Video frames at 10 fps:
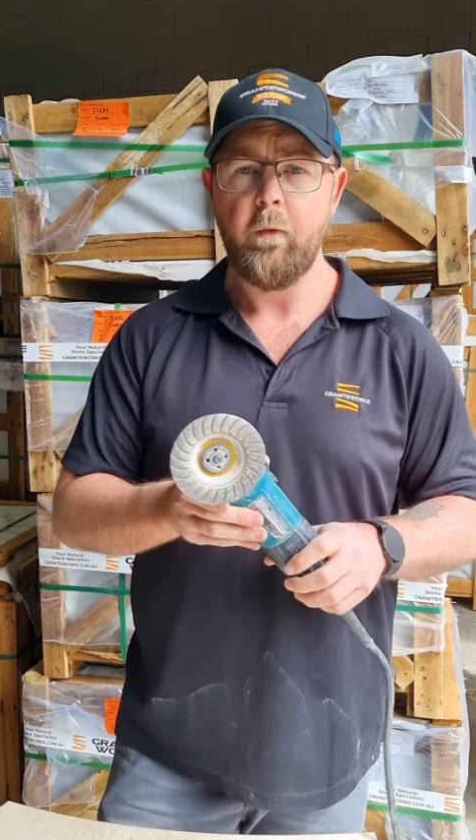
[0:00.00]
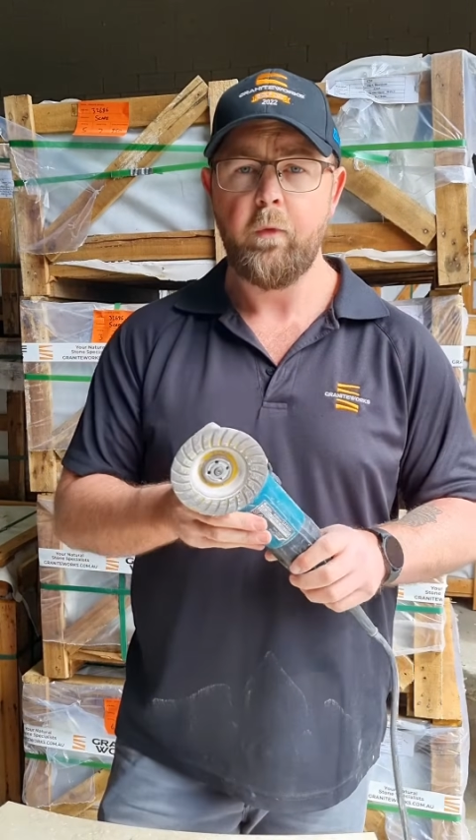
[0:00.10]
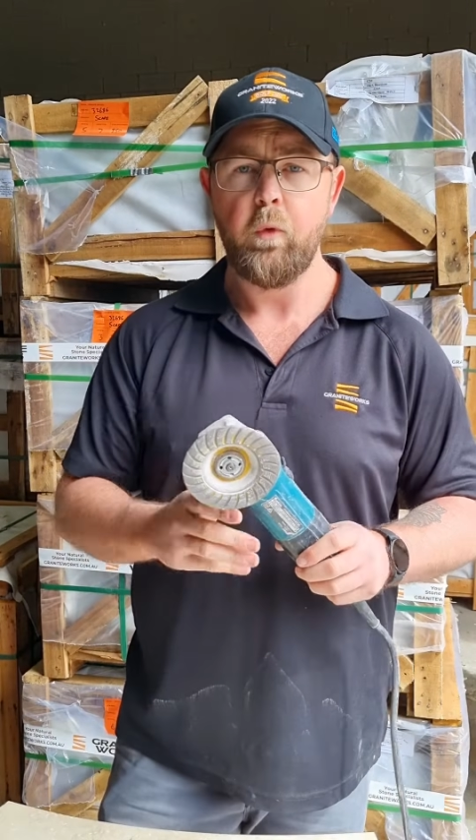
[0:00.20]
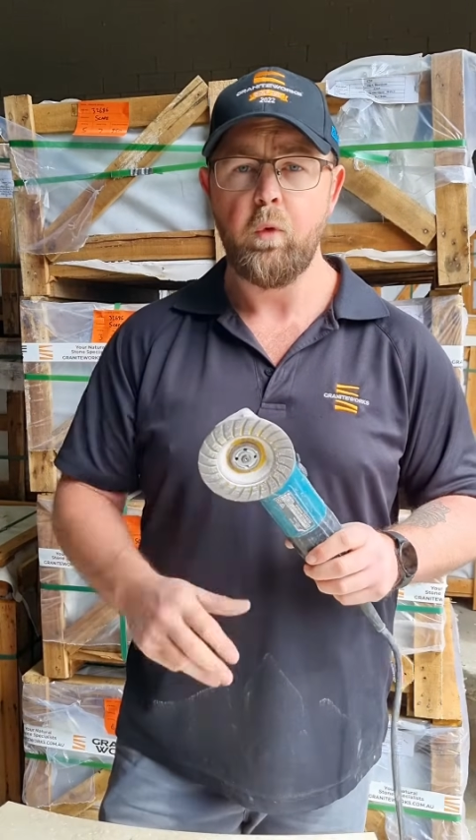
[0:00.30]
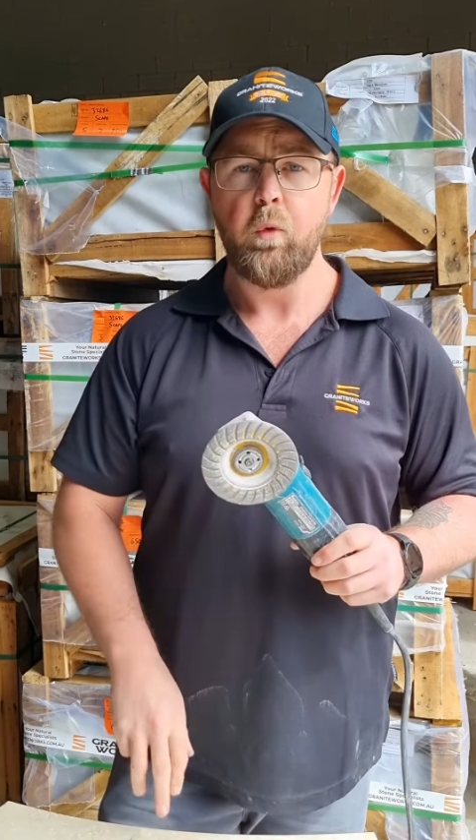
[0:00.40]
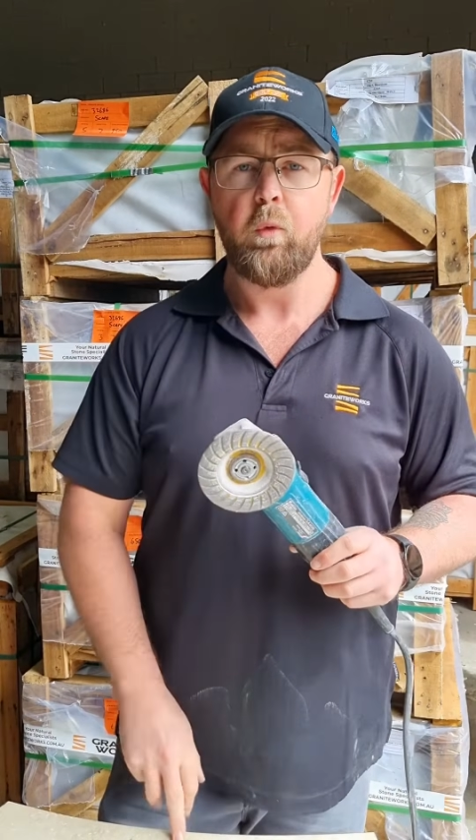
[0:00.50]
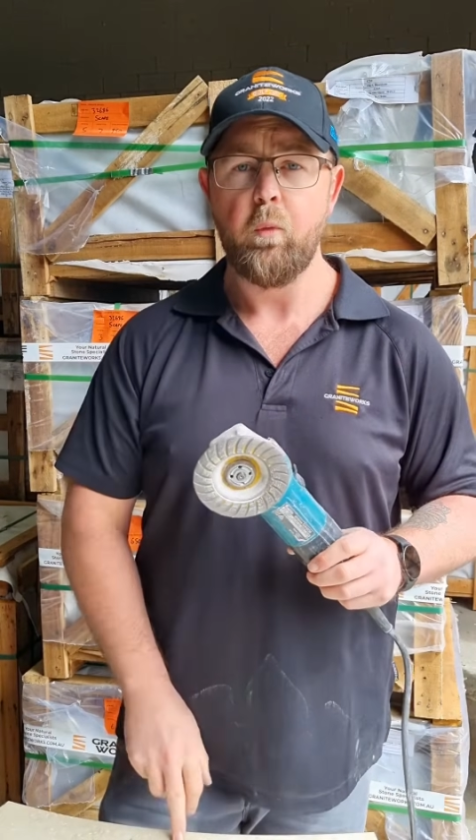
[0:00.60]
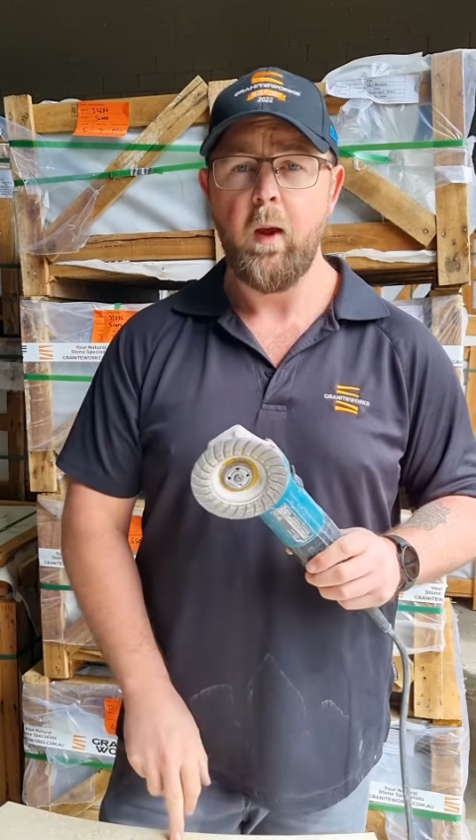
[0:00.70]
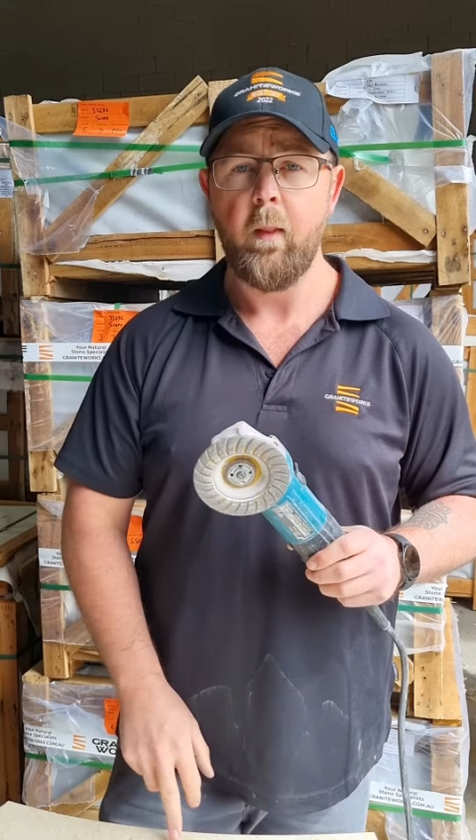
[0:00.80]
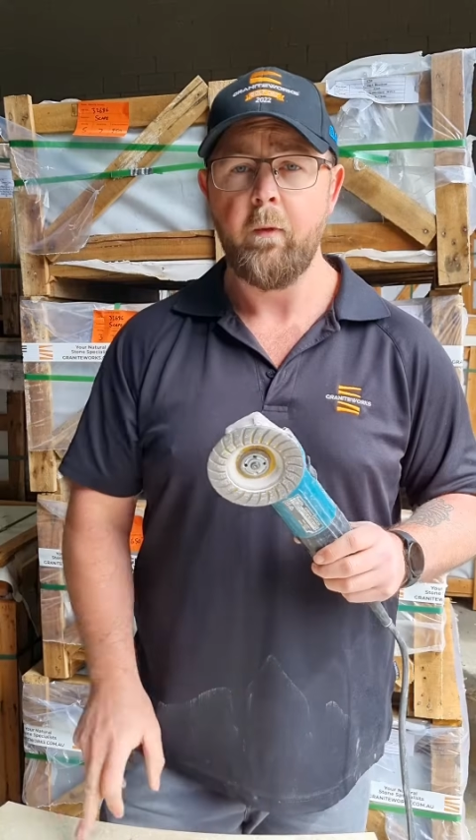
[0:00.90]
to
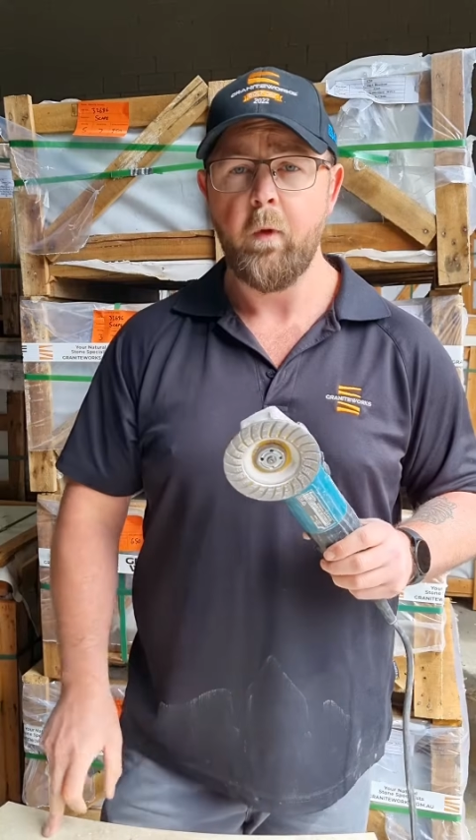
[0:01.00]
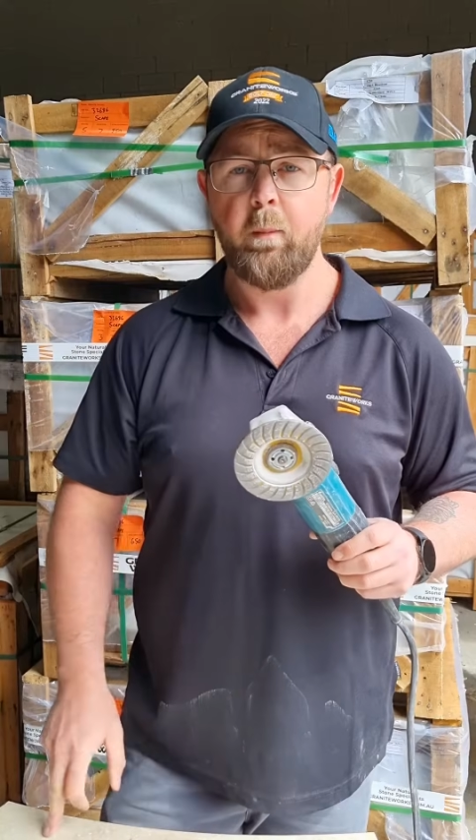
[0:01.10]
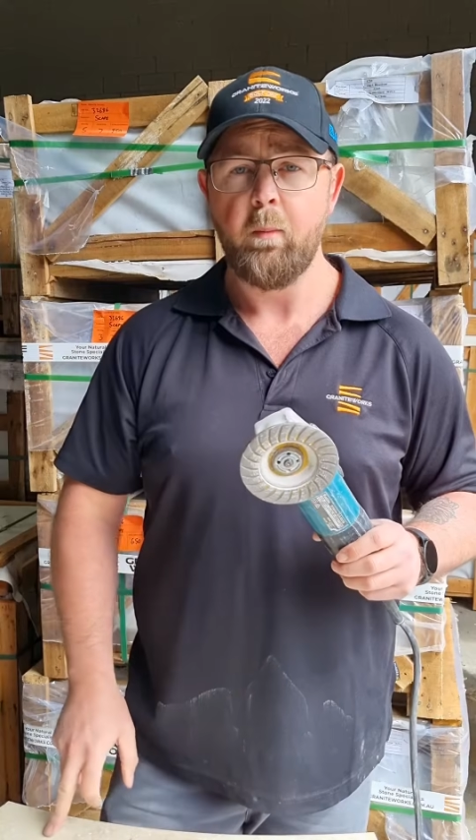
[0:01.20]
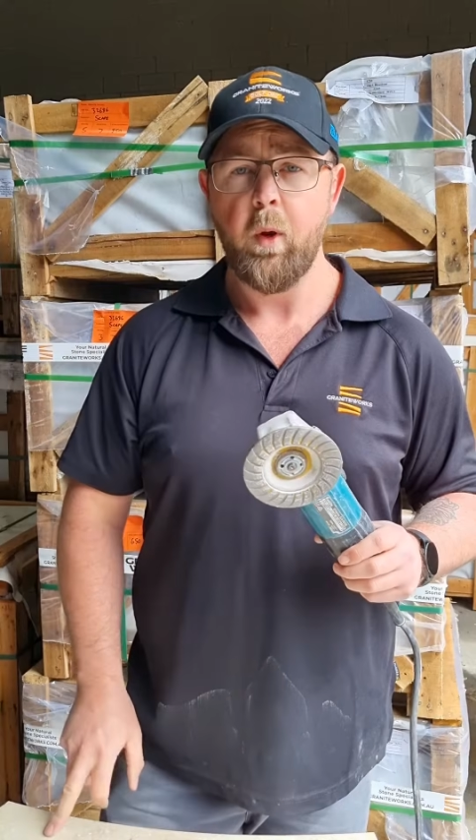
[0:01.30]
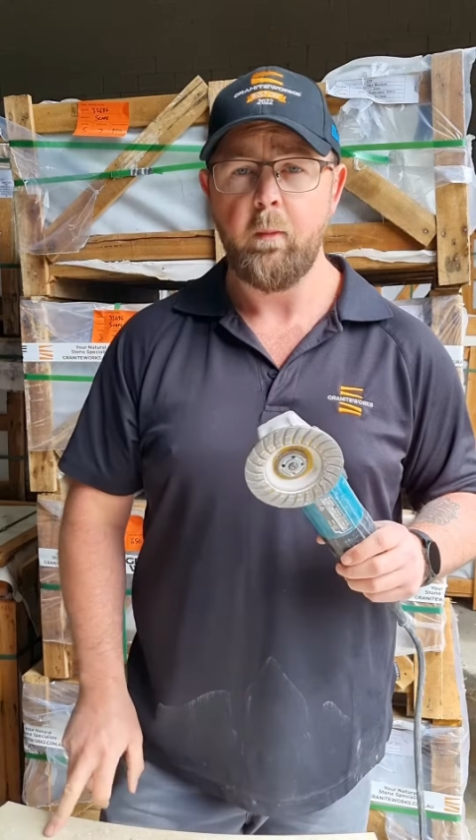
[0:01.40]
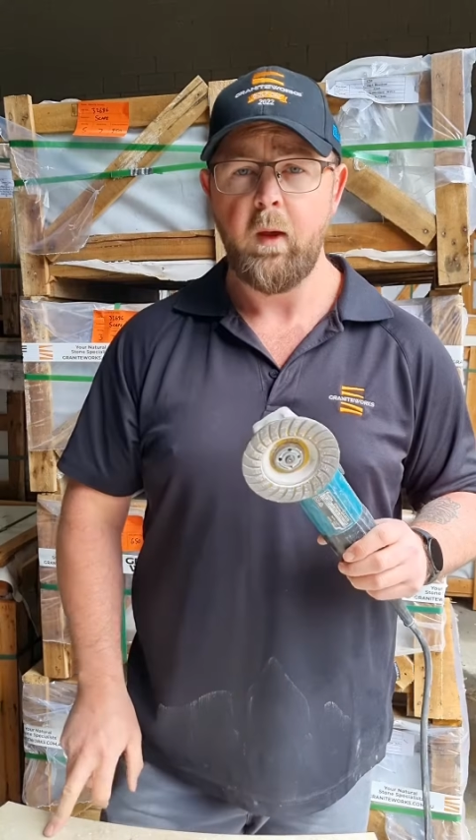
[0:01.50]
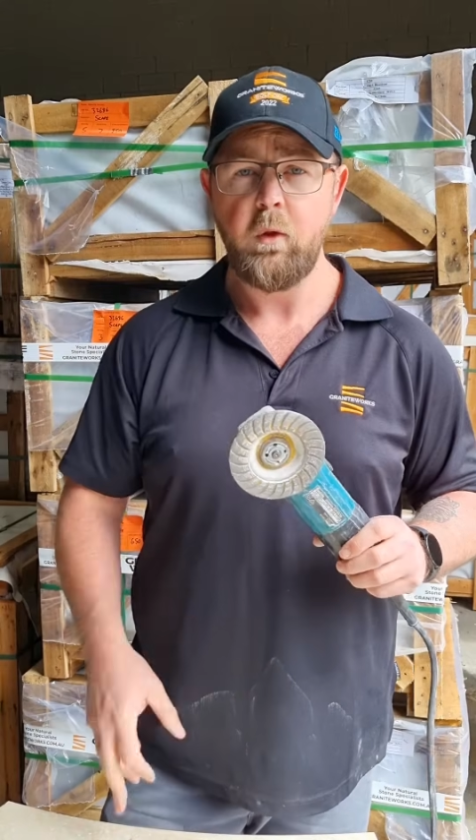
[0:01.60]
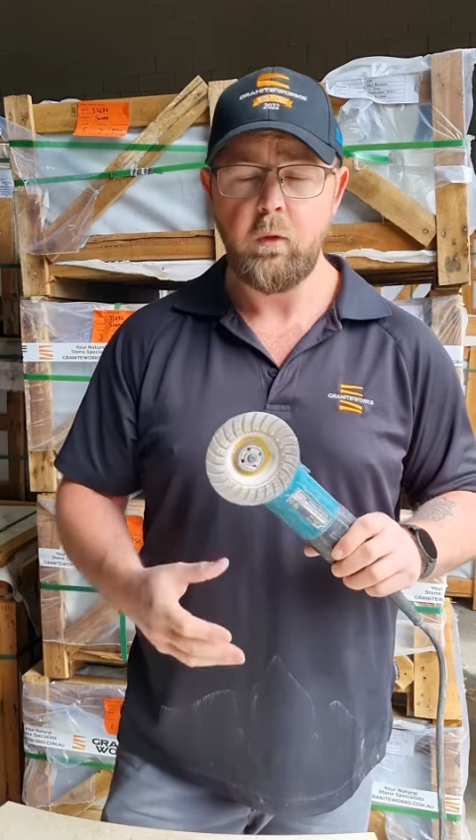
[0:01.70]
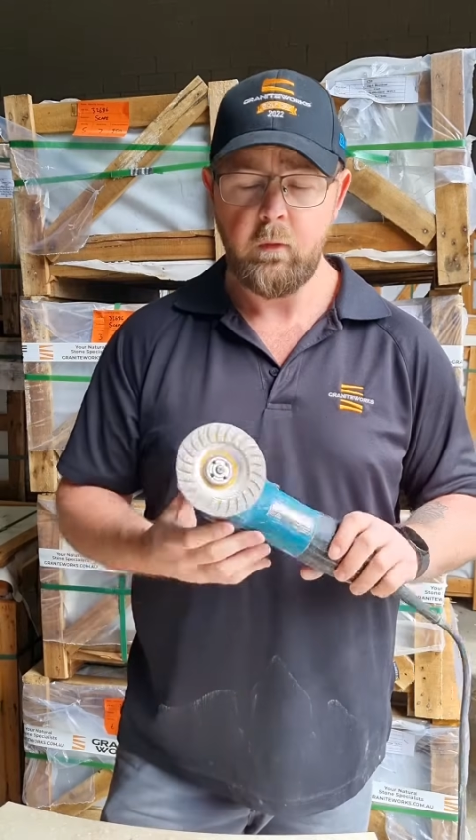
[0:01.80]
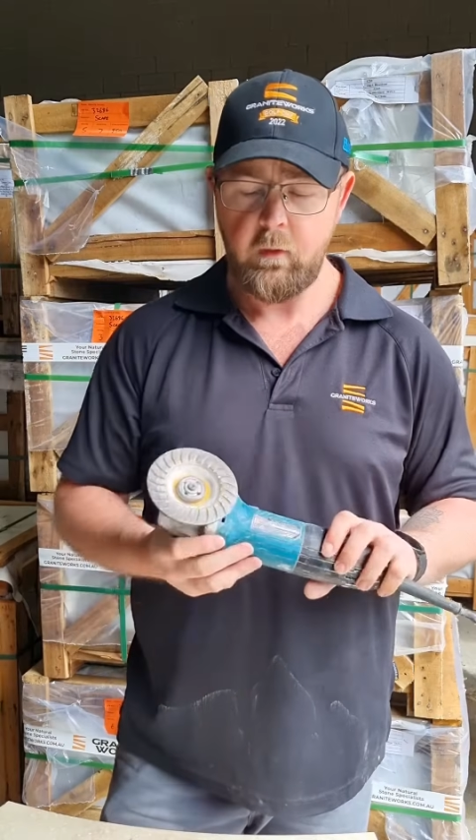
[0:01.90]
round the top and bottom
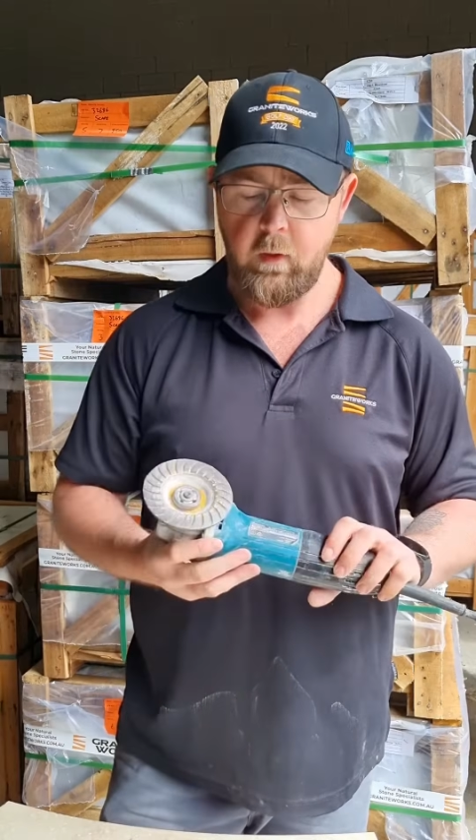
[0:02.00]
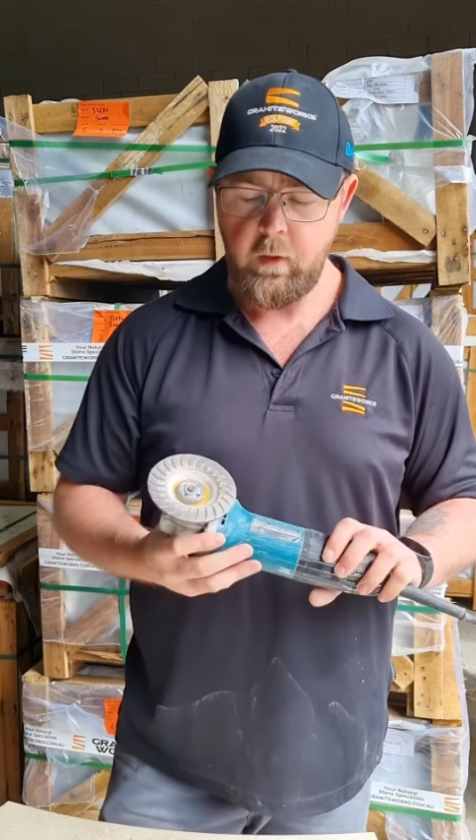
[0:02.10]
edges